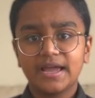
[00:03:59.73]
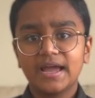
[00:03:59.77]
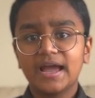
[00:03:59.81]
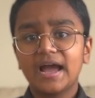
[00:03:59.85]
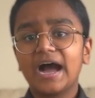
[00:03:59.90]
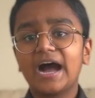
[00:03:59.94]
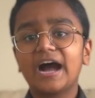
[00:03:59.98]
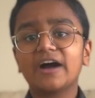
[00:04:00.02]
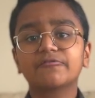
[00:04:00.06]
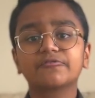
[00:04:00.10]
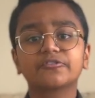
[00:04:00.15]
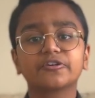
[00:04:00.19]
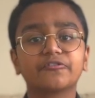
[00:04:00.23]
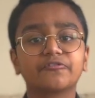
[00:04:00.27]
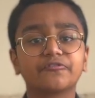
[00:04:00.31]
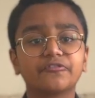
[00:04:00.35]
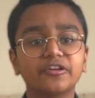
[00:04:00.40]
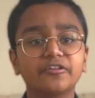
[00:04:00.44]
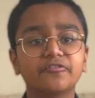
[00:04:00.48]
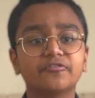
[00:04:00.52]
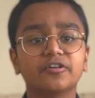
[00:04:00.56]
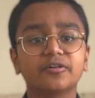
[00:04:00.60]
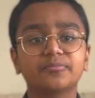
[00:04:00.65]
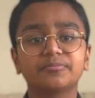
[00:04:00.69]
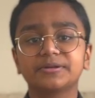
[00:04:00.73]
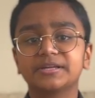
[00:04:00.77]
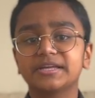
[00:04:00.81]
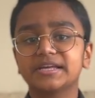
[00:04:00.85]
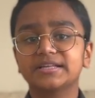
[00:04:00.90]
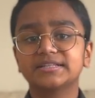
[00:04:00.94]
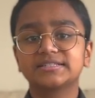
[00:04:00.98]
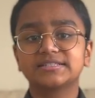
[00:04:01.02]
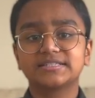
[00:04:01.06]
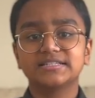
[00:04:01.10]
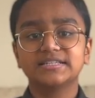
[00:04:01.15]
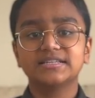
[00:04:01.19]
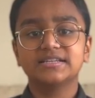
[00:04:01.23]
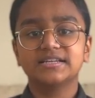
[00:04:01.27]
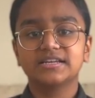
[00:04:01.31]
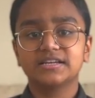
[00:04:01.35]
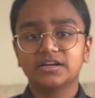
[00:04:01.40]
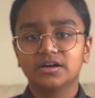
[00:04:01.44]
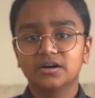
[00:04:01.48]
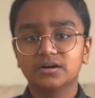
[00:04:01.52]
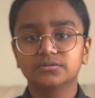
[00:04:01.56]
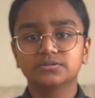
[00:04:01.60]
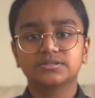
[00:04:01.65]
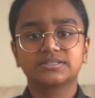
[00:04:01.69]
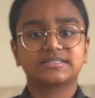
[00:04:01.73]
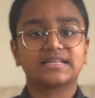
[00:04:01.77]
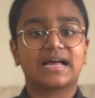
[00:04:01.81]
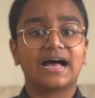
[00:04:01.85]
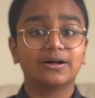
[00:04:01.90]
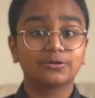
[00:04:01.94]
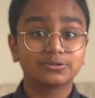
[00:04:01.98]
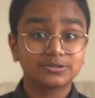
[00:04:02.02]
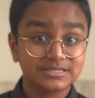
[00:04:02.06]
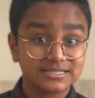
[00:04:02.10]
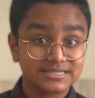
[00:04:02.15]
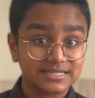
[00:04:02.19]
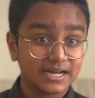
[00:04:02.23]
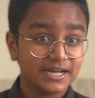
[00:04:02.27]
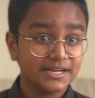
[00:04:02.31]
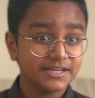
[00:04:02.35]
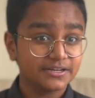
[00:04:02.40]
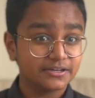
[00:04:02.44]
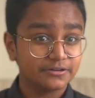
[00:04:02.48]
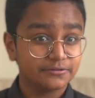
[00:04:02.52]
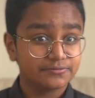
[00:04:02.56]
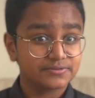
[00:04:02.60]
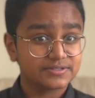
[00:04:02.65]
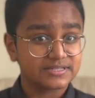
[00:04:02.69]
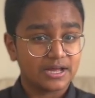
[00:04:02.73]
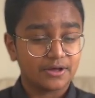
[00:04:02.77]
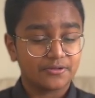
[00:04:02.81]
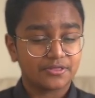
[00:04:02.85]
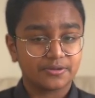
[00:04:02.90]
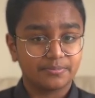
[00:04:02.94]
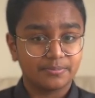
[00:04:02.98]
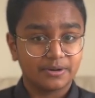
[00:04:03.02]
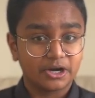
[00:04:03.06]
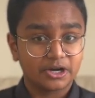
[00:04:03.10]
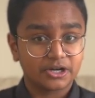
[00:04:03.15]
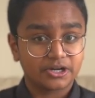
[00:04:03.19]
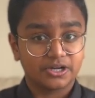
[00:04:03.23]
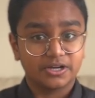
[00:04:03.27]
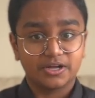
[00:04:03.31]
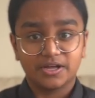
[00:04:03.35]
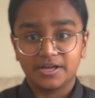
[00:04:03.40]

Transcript: After FIFA began seeking hosts outside of South America